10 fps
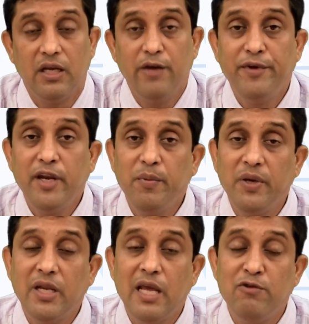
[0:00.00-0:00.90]
Even if
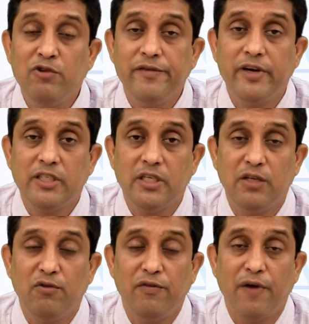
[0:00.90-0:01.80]
in a
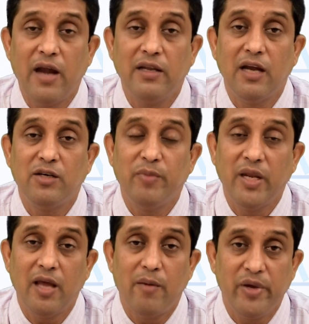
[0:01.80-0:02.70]
university you will find that
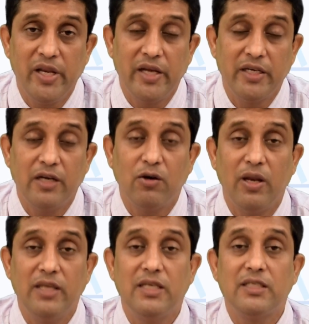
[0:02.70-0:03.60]
many affiliated
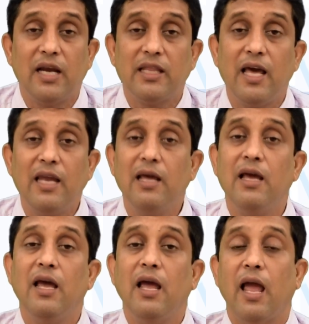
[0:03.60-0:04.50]
colleges are there